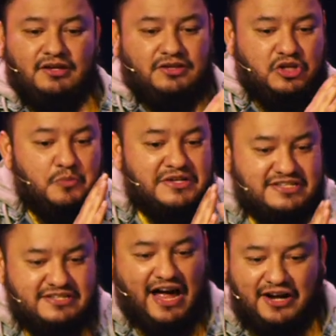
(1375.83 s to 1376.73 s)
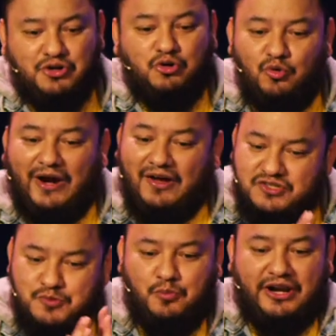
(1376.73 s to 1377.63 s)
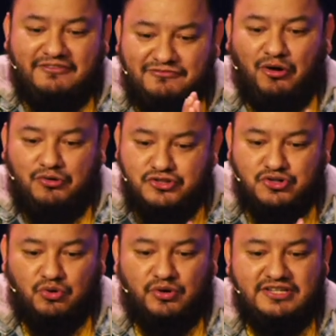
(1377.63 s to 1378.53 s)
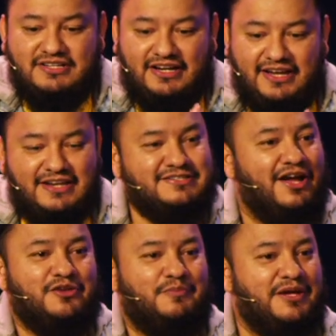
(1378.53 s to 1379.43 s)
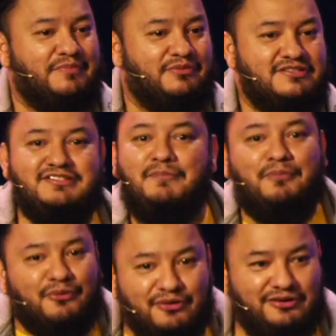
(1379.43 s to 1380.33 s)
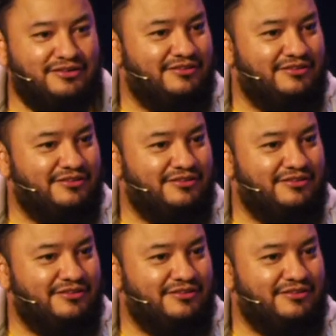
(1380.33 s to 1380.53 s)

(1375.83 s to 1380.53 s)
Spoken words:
You must not go around spreading false stories against other people. Simple.